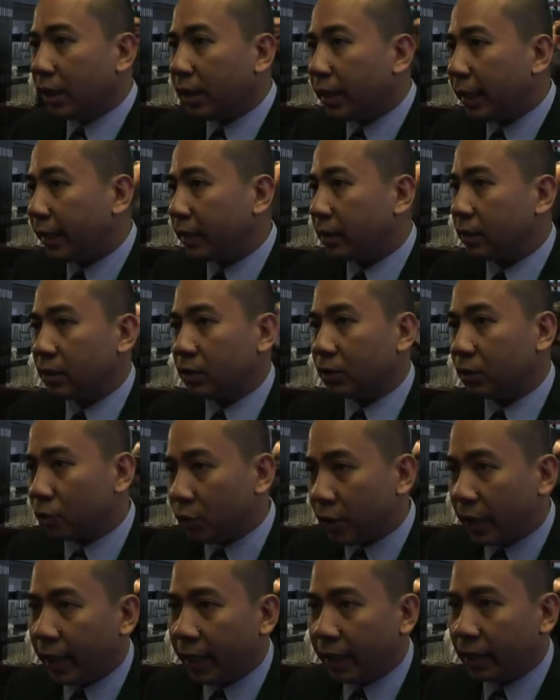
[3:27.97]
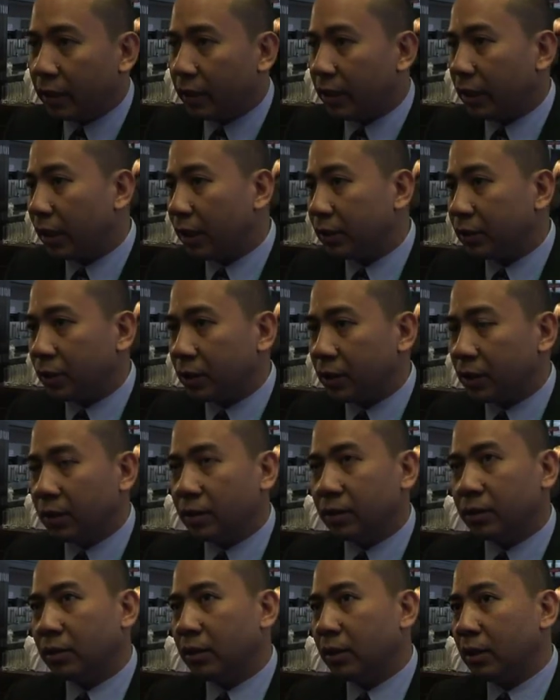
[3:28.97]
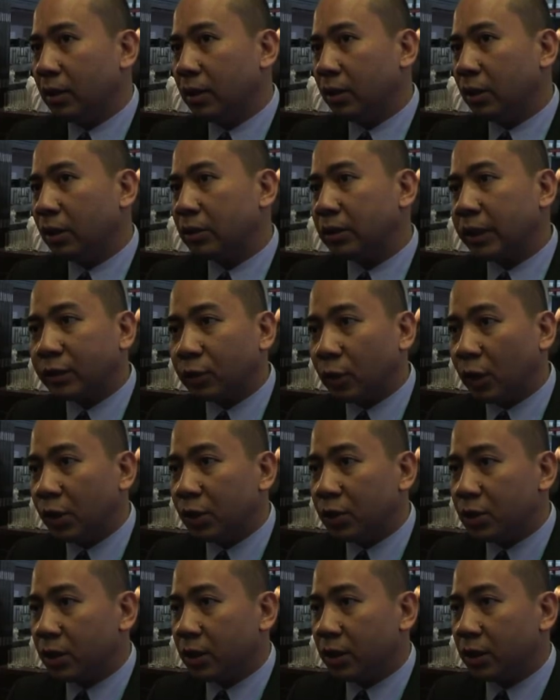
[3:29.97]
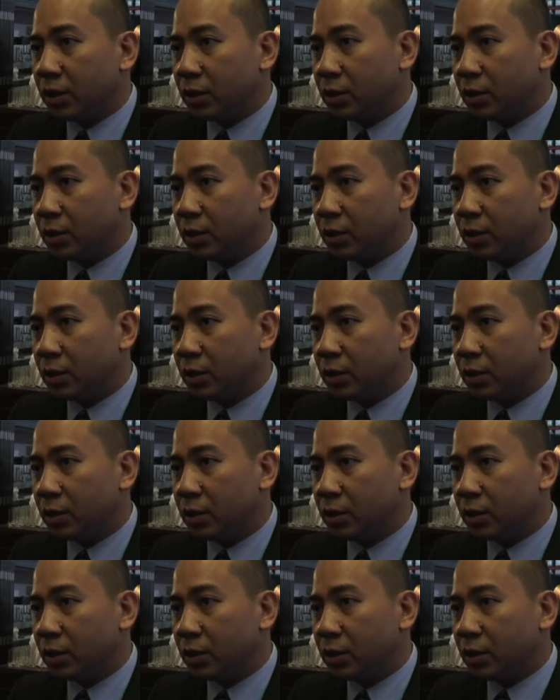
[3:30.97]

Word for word: get trained in other you know, technology.